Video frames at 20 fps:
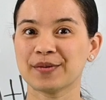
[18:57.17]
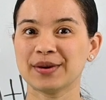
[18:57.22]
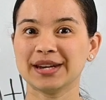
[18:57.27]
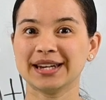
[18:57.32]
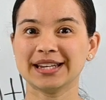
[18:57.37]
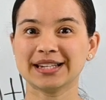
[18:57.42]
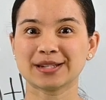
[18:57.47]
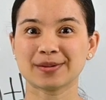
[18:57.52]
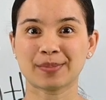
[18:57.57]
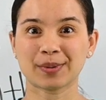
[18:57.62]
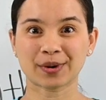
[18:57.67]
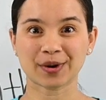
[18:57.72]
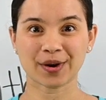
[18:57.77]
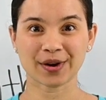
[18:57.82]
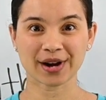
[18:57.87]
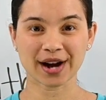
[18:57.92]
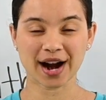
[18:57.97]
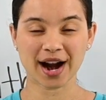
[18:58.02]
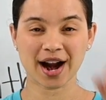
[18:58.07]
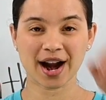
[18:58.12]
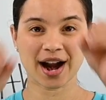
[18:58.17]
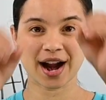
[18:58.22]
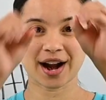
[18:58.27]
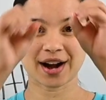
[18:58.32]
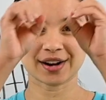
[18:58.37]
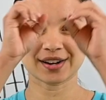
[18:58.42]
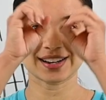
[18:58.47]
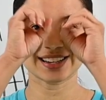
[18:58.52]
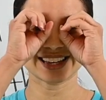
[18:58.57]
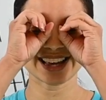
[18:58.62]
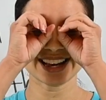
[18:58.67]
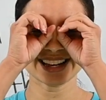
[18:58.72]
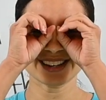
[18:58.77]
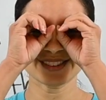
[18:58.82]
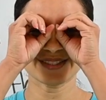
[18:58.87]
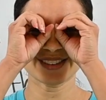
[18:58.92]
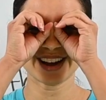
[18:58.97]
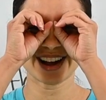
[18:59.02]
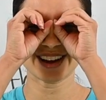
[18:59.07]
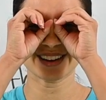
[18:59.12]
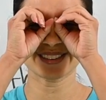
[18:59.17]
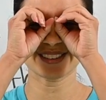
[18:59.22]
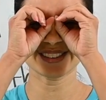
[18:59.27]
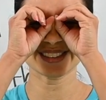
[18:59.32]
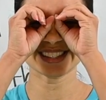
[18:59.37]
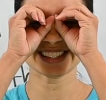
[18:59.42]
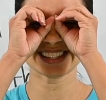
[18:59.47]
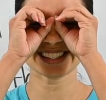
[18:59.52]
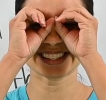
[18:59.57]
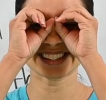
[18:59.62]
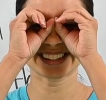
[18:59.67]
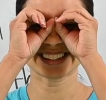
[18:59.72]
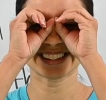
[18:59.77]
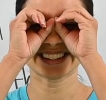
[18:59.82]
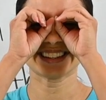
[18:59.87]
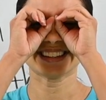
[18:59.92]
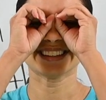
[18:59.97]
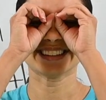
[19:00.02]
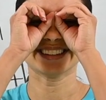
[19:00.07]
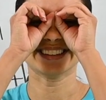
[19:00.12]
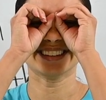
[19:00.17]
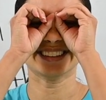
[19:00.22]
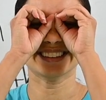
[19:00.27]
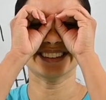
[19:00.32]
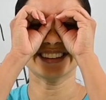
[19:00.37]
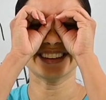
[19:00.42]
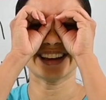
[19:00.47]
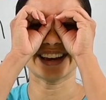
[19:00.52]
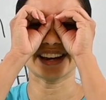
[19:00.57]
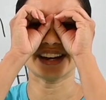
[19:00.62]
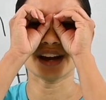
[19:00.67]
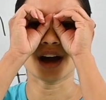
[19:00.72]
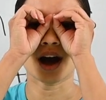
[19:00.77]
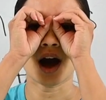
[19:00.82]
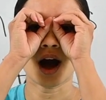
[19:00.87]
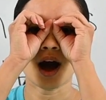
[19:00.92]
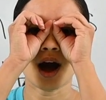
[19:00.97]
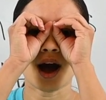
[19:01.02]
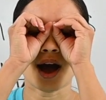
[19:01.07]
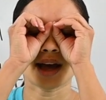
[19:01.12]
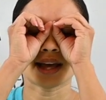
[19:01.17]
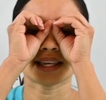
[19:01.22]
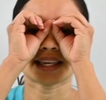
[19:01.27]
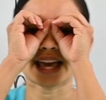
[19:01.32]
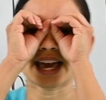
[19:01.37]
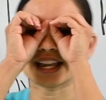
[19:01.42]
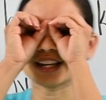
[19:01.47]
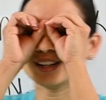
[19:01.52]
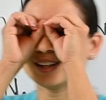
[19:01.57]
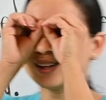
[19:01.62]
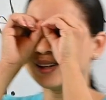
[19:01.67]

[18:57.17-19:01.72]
we need to put on our detective goggles. Good. Can